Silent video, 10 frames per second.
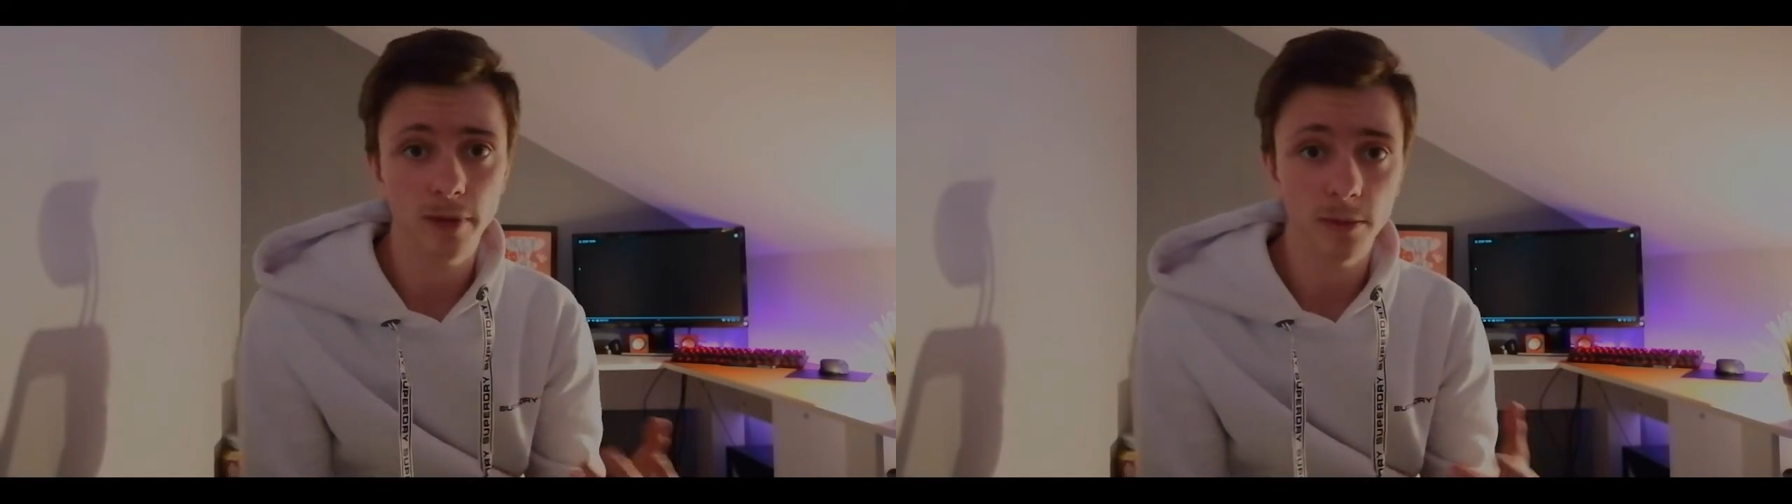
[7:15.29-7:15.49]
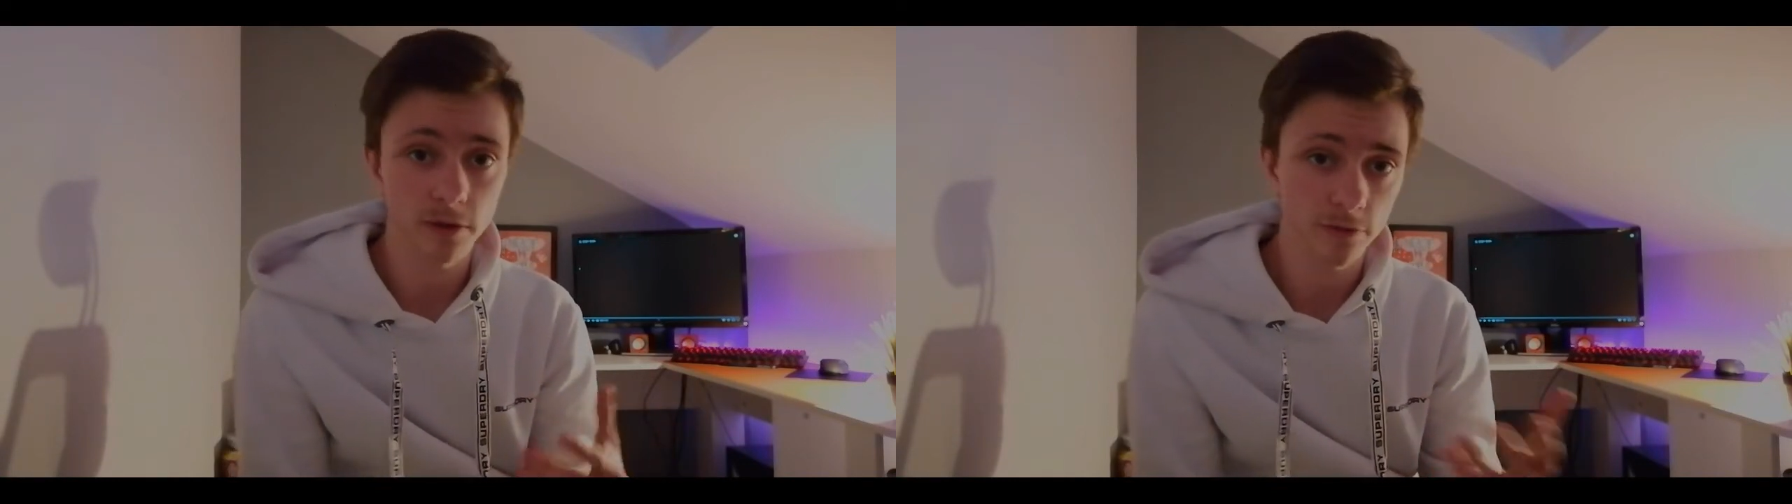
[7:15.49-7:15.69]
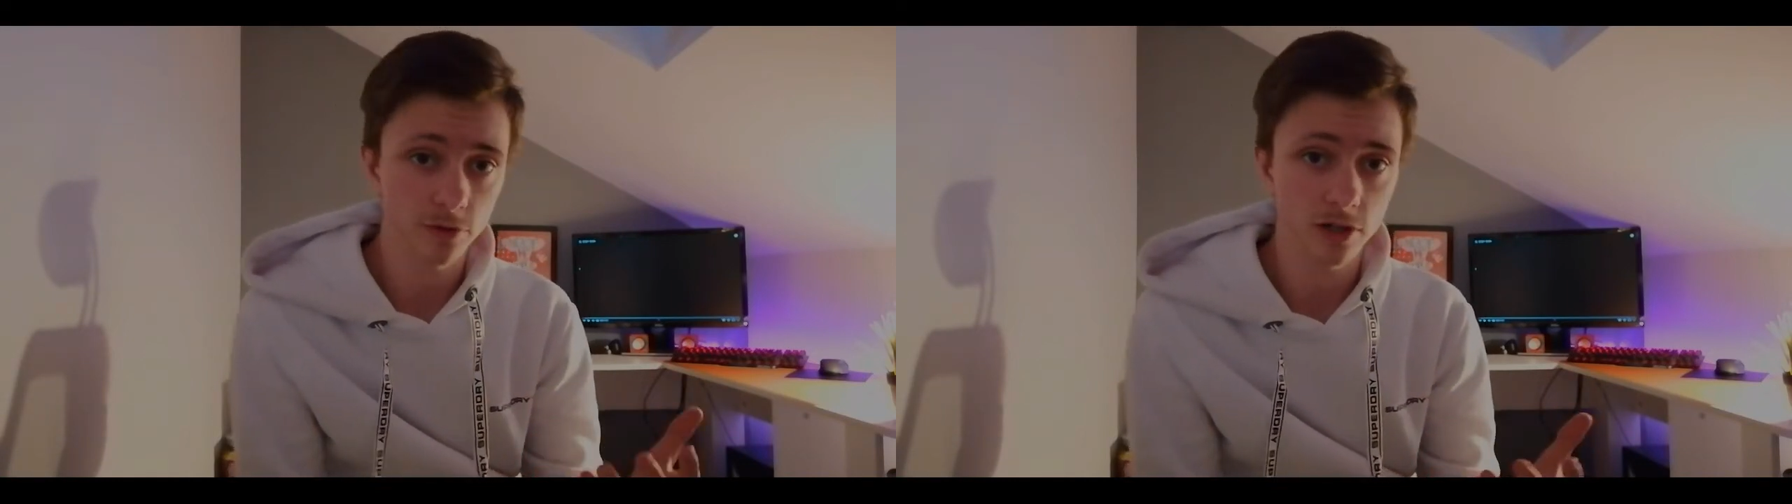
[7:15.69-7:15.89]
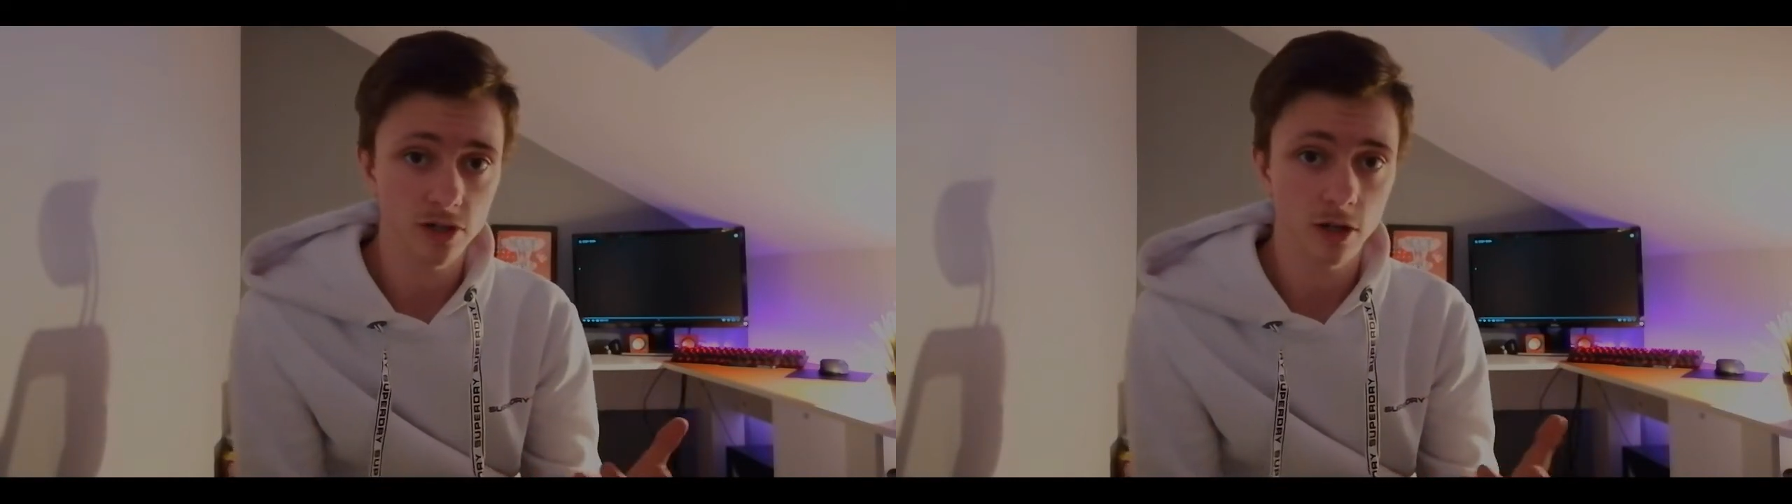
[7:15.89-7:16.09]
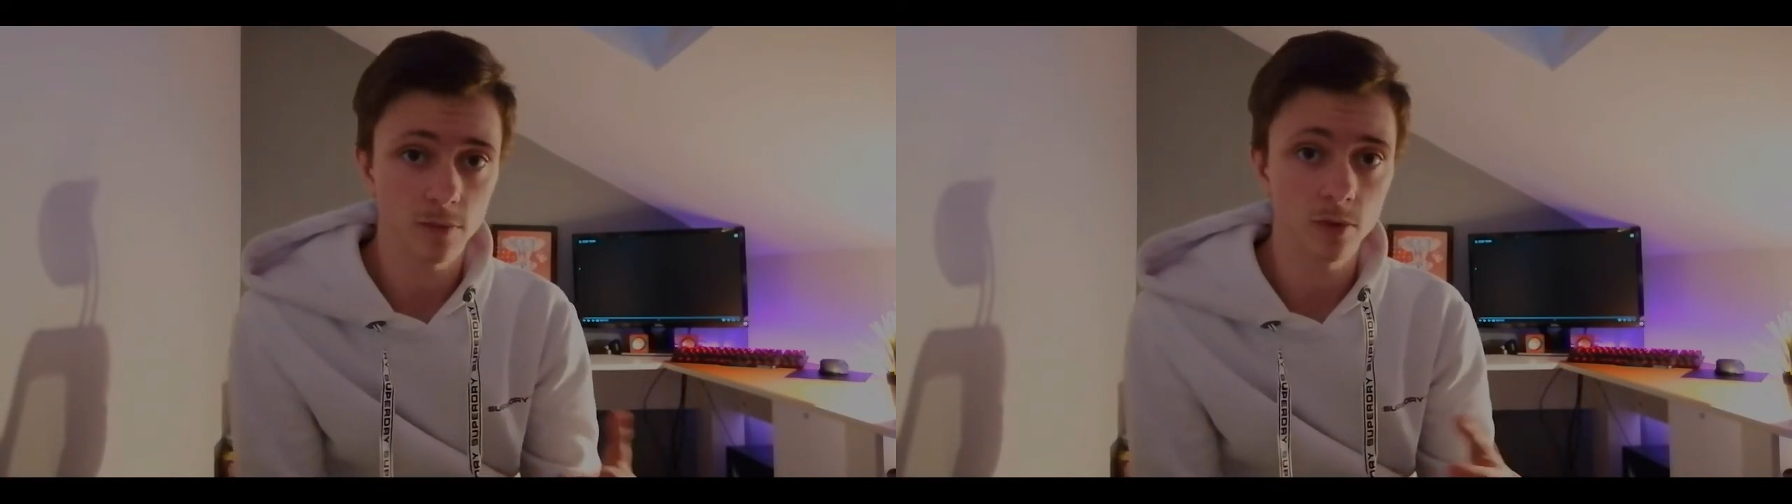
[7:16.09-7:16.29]
maybe, for
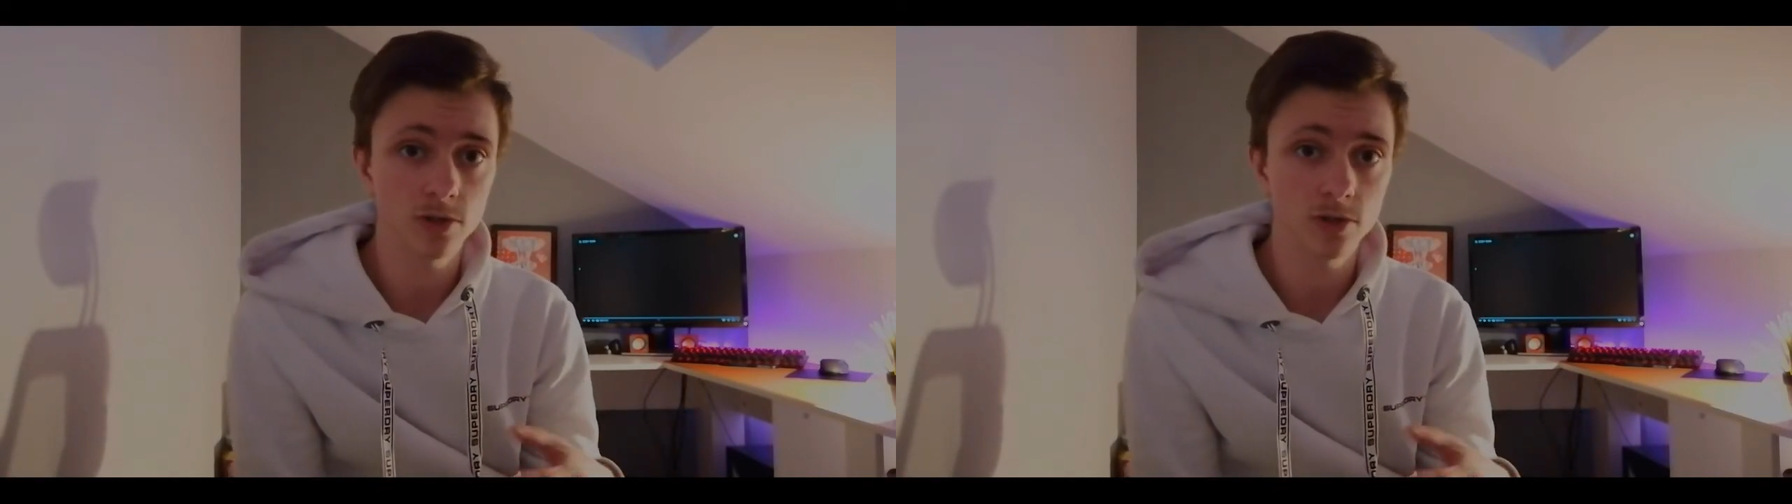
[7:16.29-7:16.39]
example,